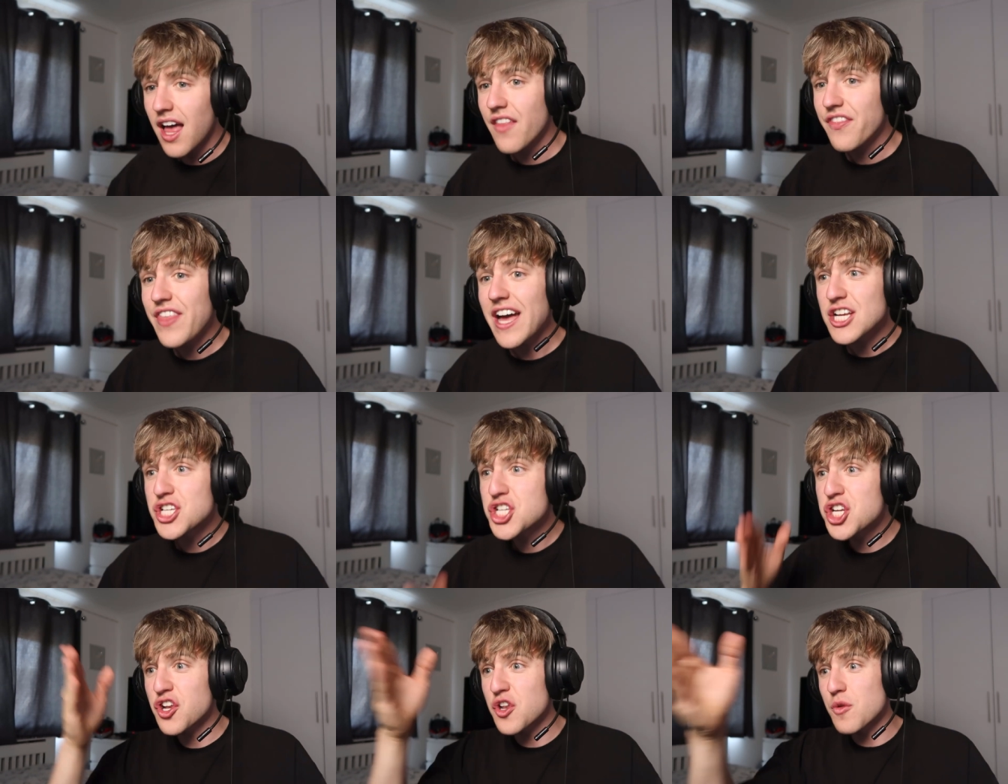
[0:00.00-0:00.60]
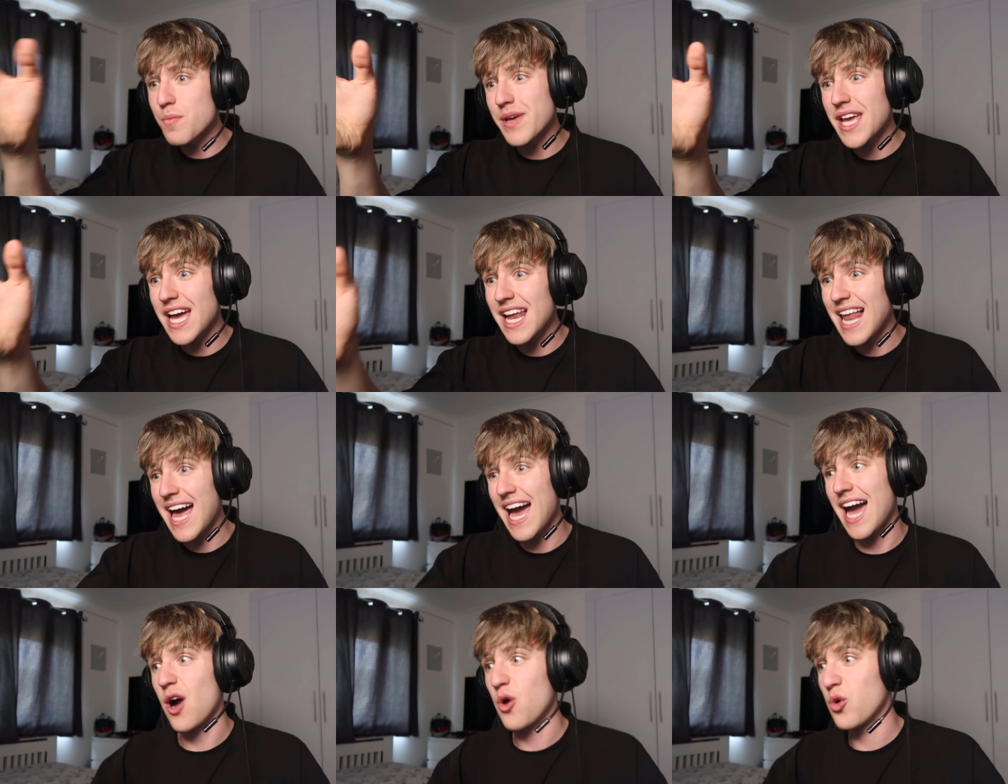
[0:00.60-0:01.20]
That shouldn't be
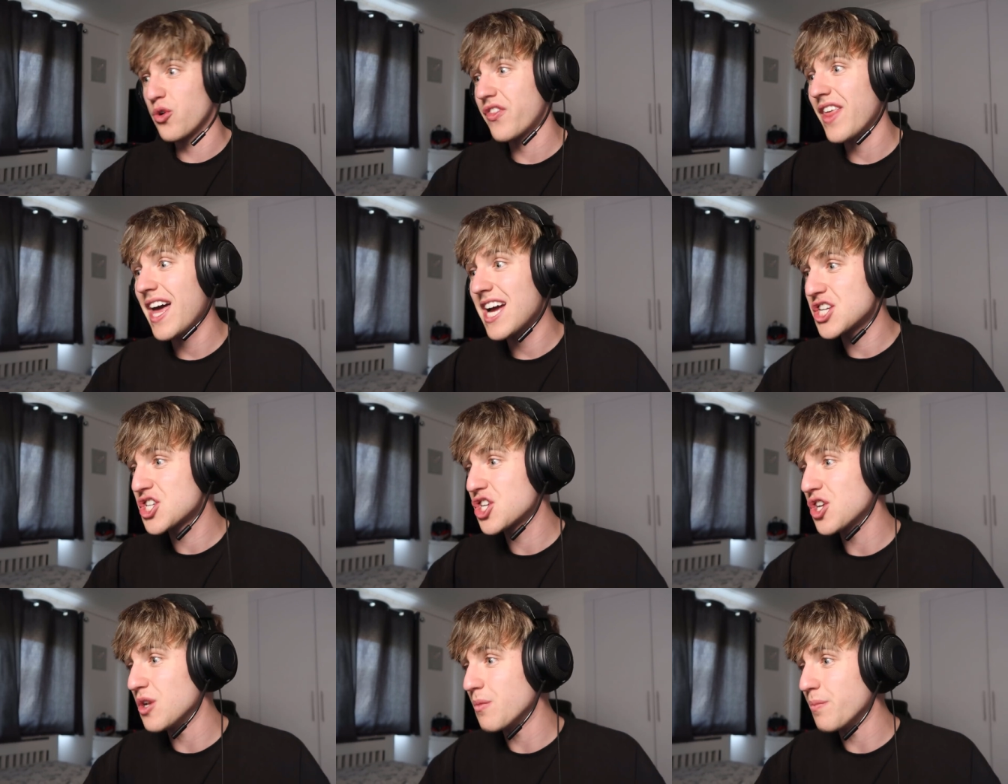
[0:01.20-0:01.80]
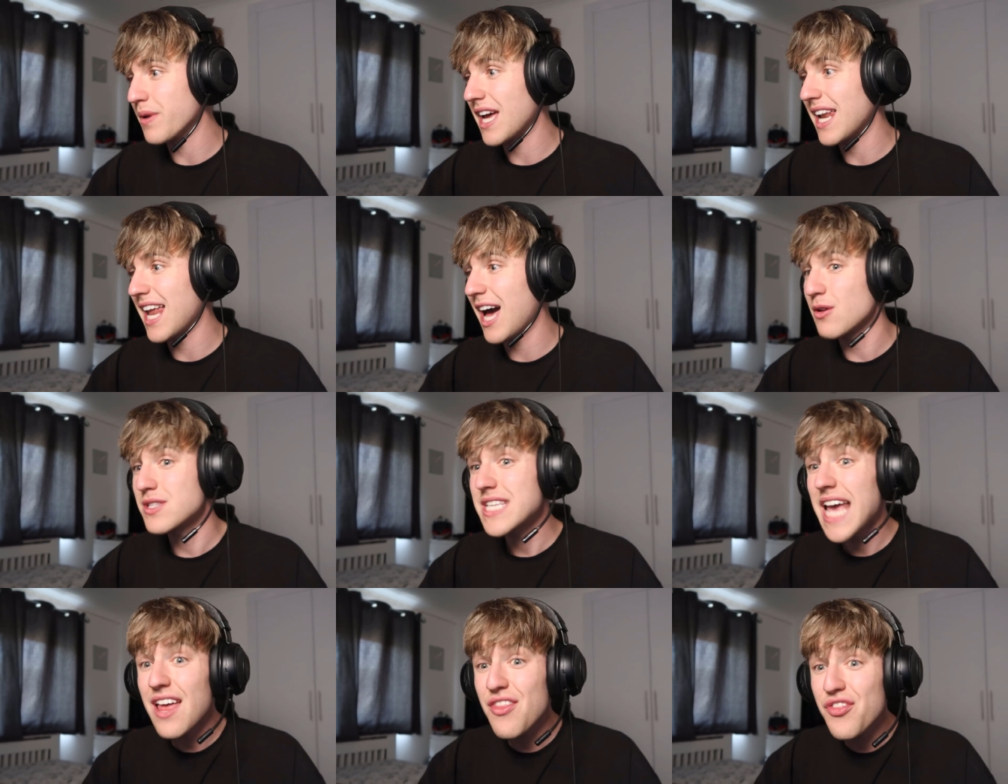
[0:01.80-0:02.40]
allowed. That shouldn't be
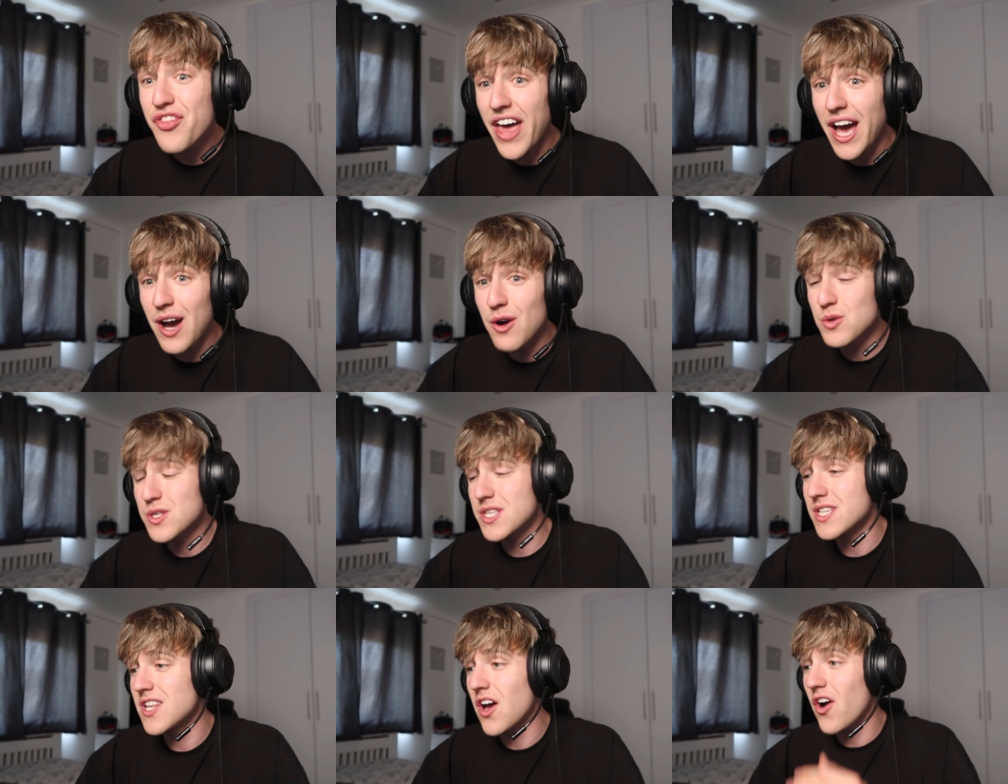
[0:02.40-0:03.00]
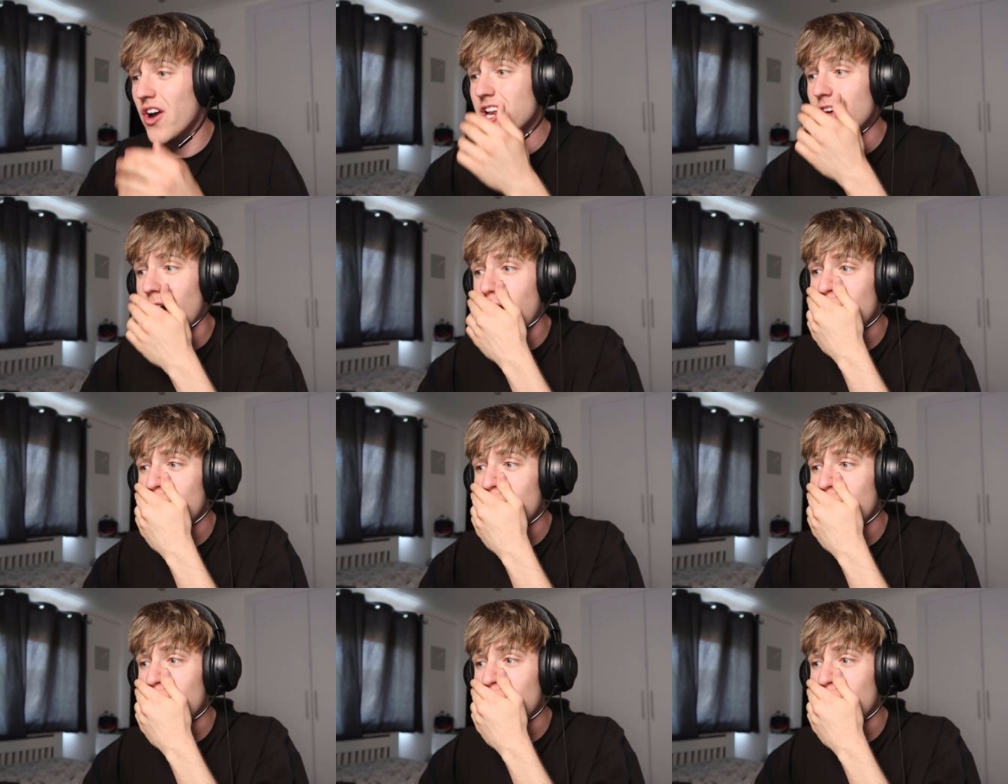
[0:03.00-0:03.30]
allowed. 10,009.